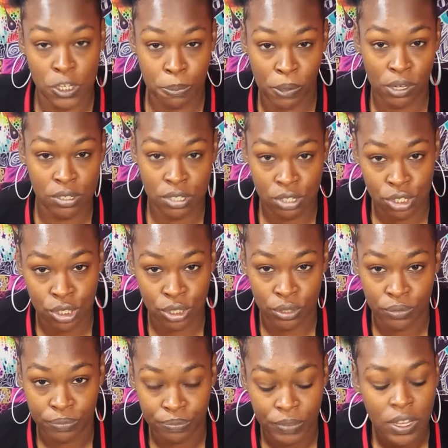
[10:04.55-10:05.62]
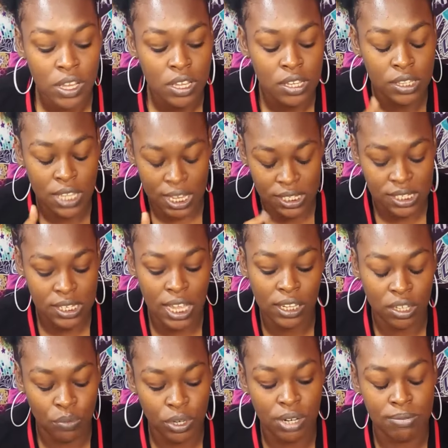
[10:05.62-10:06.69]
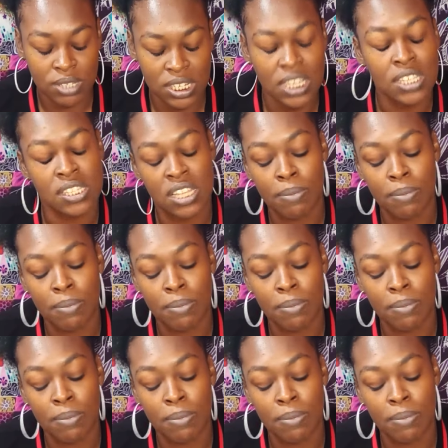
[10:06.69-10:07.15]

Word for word: for this person too. That's exactly what I'm seeing.